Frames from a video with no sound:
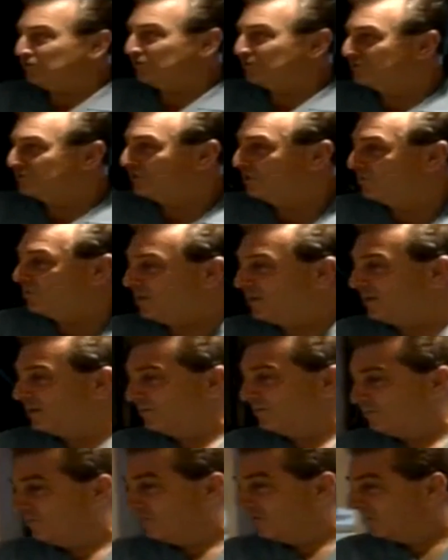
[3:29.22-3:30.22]
as you can see, we
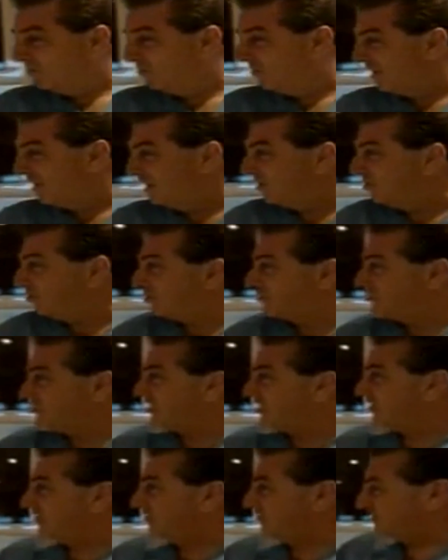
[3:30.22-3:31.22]
got Mikey, our
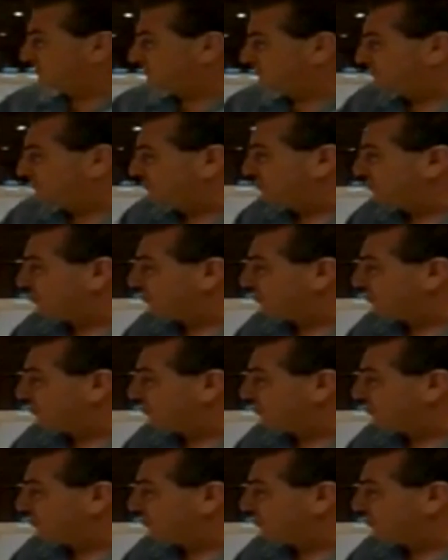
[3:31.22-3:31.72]
chef. It's, we